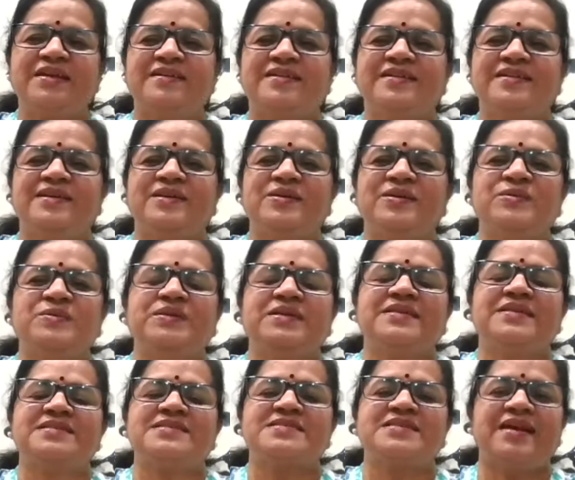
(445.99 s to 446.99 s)
you know,
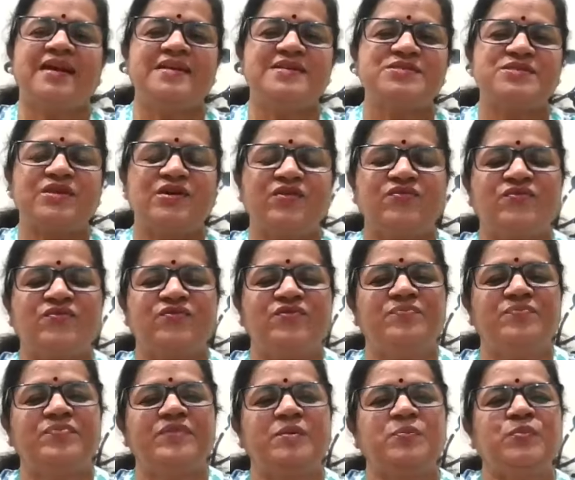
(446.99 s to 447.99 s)
the styles of
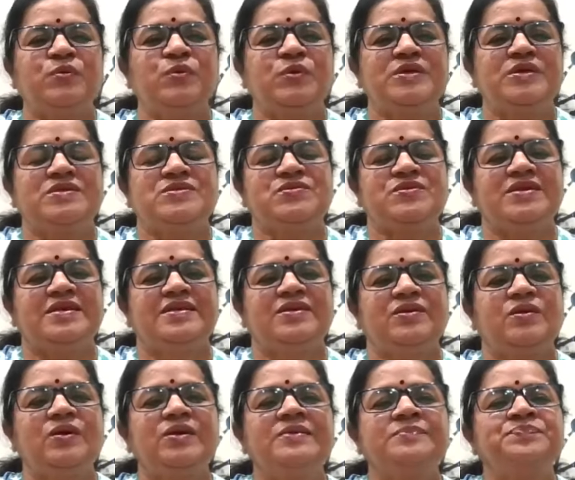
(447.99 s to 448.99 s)
poetry
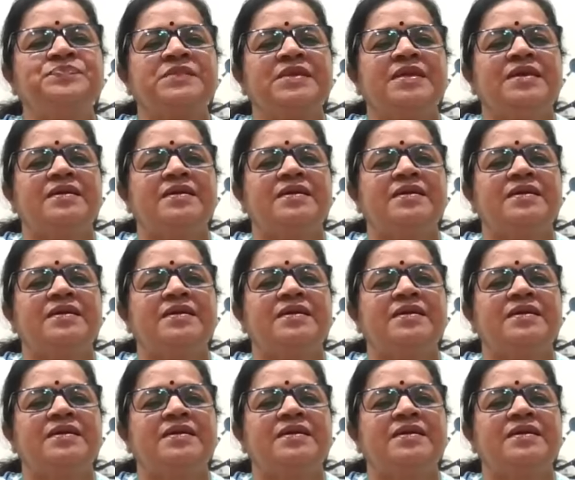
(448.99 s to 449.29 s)
and all.